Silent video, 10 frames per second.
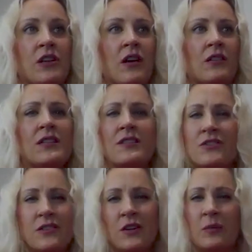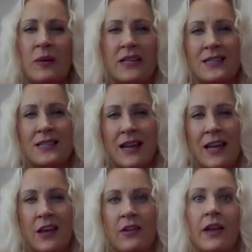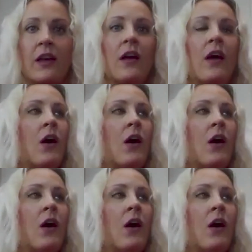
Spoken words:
calls, because there's little pieces that I hear like,